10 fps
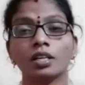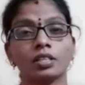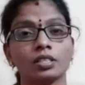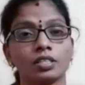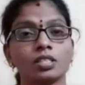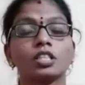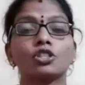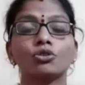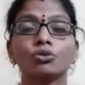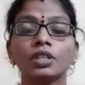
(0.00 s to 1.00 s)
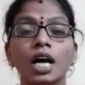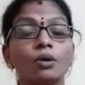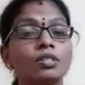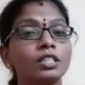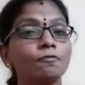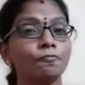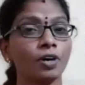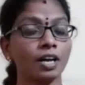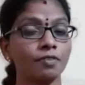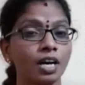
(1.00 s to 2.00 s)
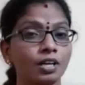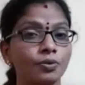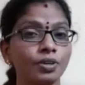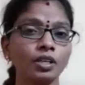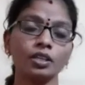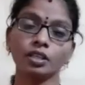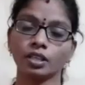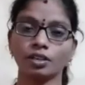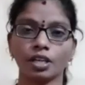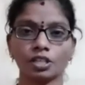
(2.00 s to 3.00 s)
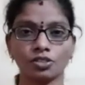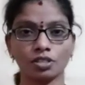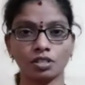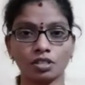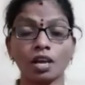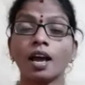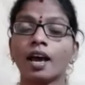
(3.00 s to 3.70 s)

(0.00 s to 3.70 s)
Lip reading: It's 2,500 kgs.